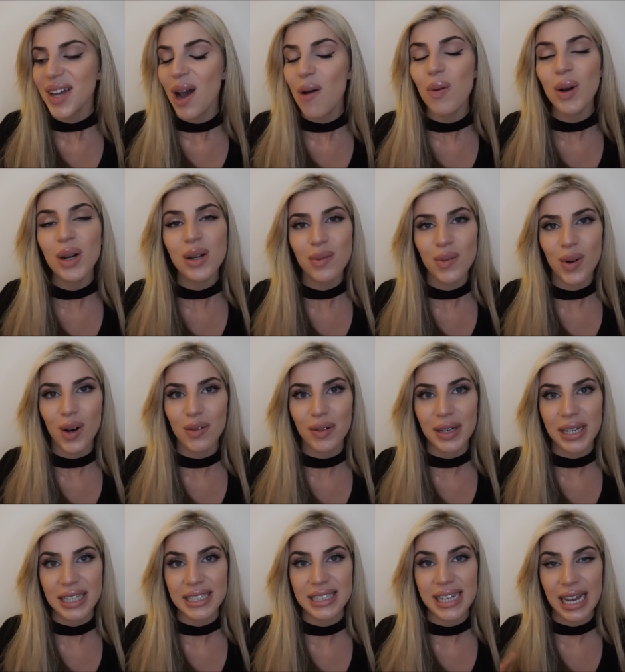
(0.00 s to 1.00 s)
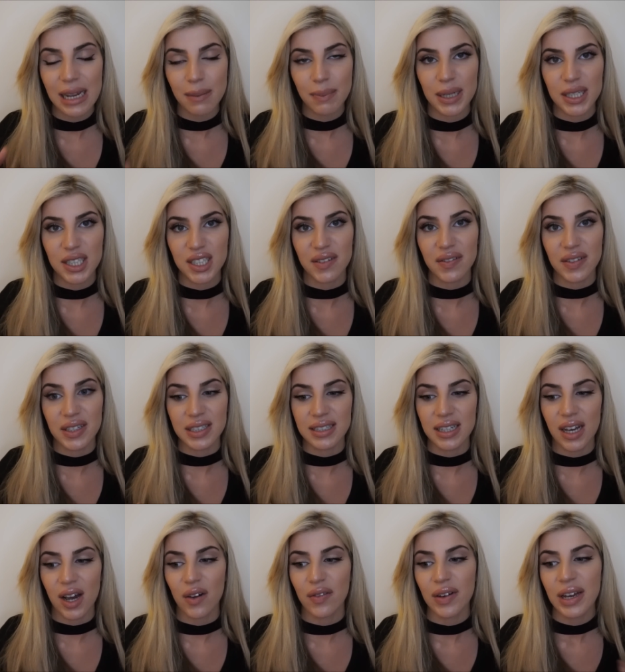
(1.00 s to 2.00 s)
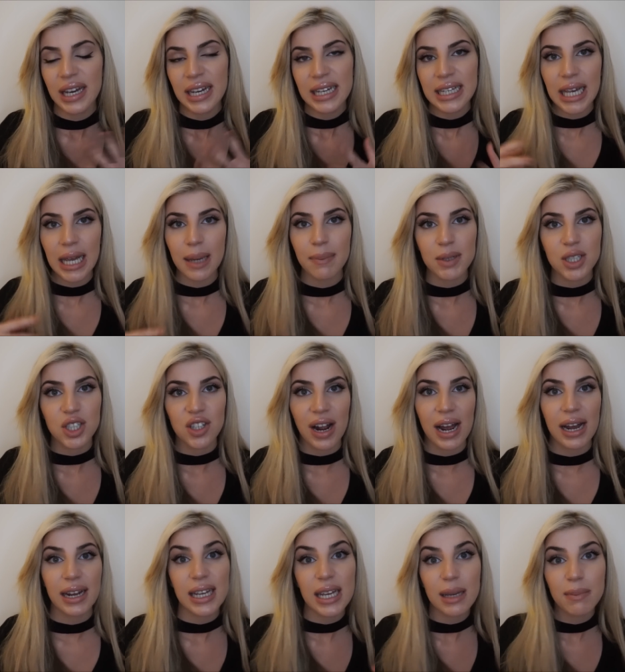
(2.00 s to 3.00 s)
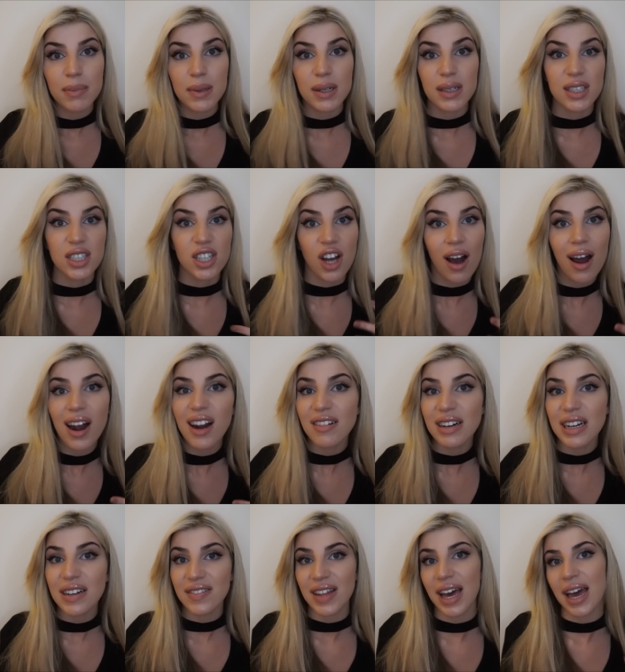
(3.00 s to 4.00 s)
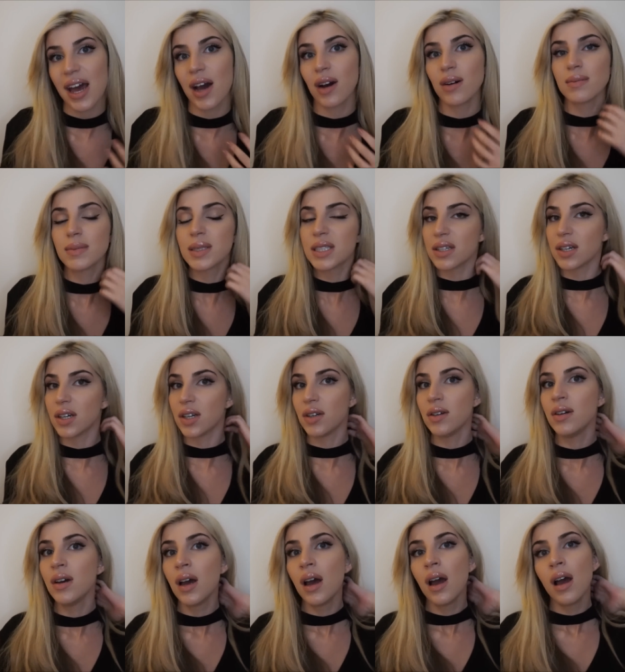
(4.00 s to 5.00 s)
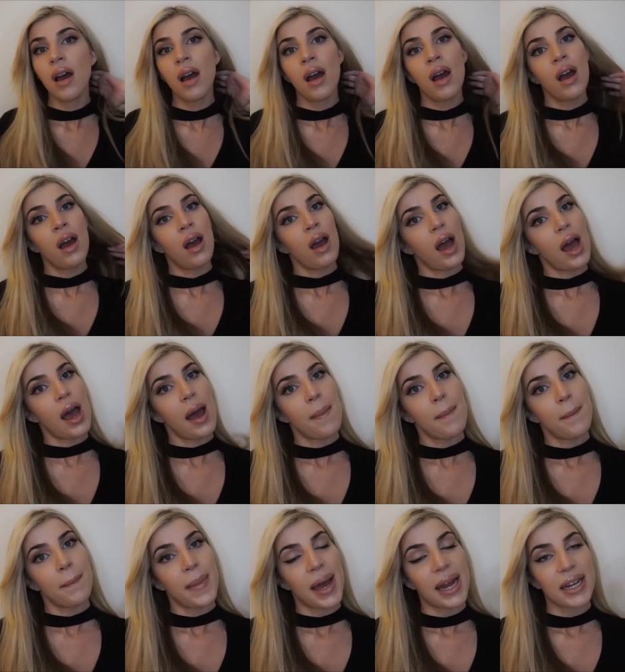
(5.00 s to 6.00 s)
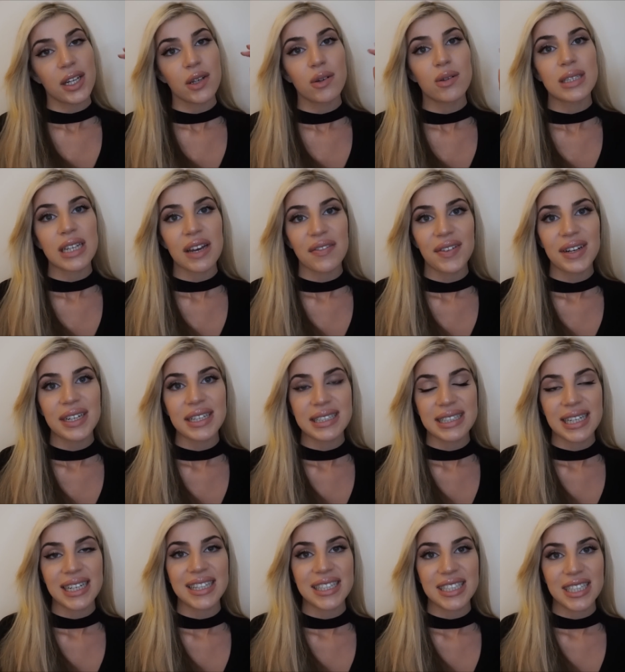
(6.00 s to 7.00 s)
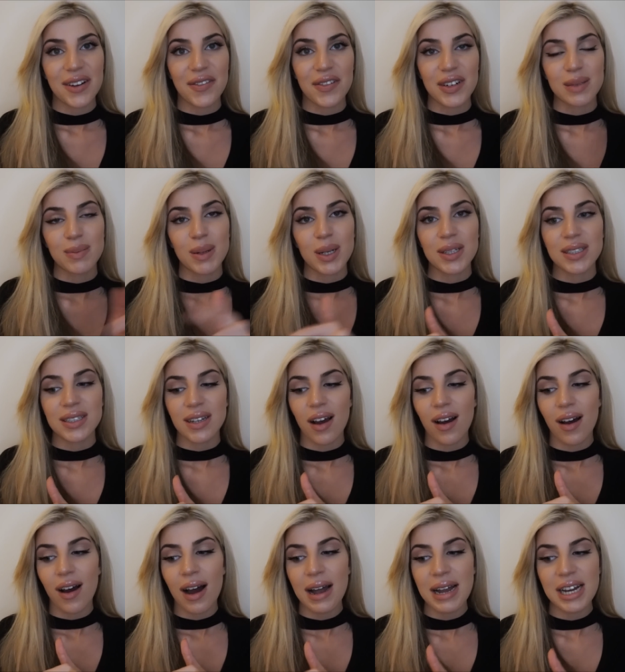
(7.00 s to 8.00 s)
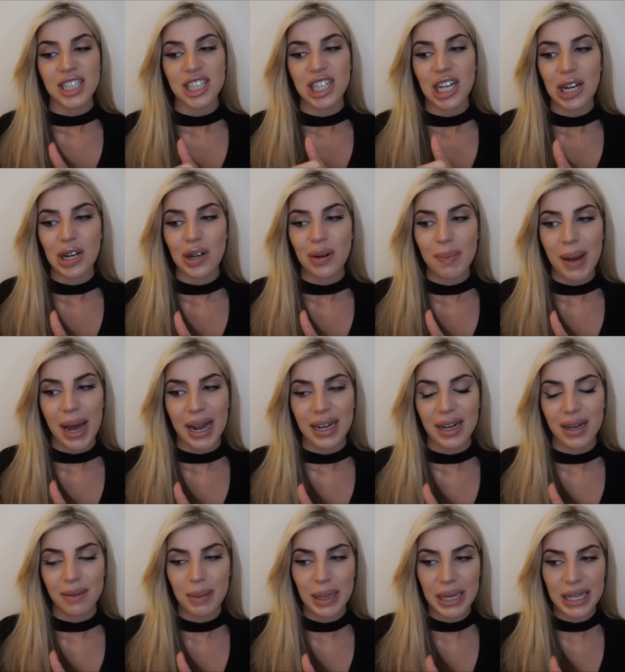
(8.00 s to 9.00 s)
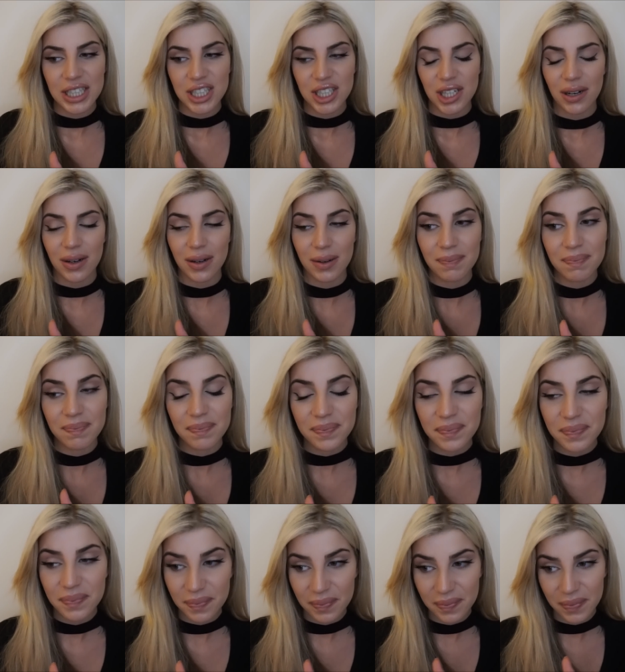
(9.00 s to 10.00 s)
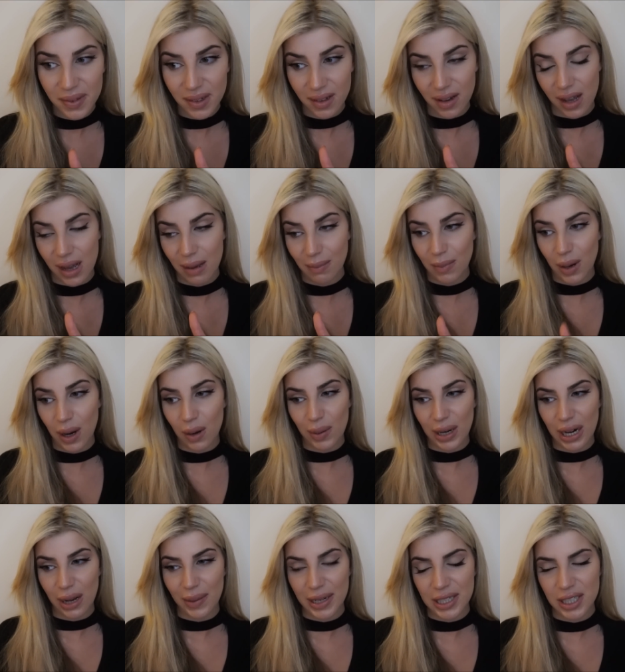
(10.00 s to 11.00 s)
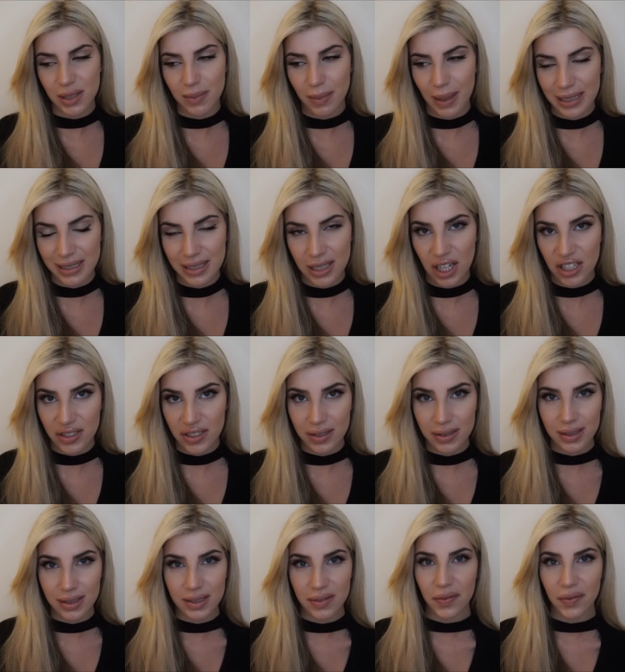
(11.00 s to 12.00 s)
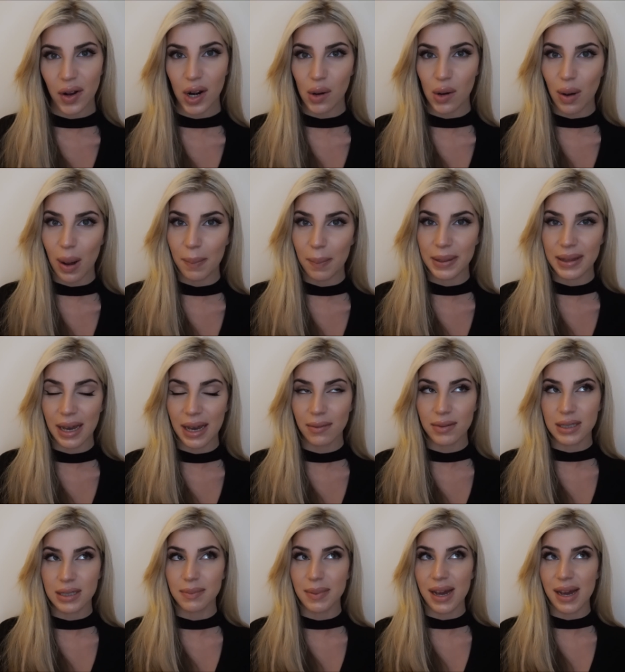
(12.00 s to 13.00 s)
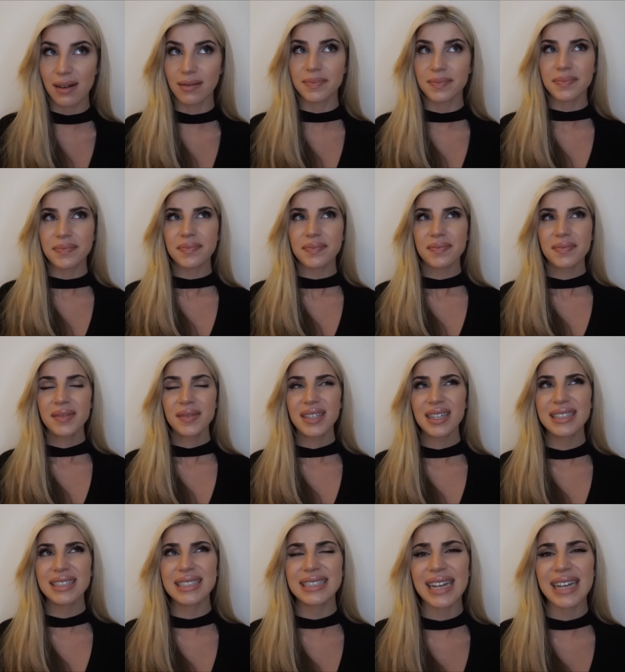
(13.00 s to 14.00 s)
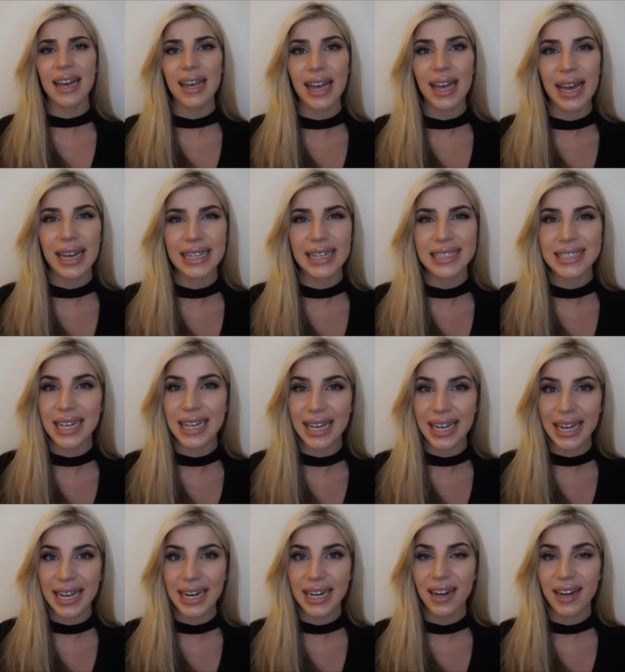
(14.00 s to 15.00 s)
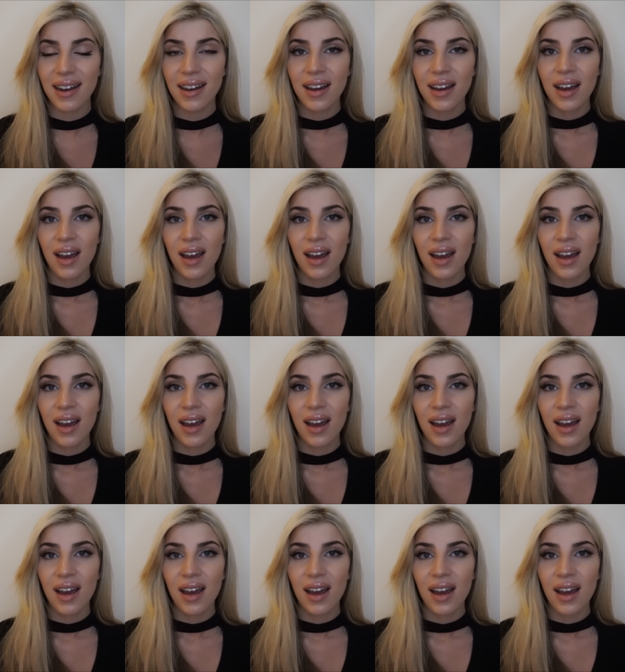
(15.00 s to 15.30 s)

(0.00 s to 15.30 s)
I wouldn't worry. Take pictures of yourself, keep a track, keep a diary if that helps you, and you'll definitely see the difference, because I actually look back at a picture when I went to my surgeon's follow-up, and that was about day 18,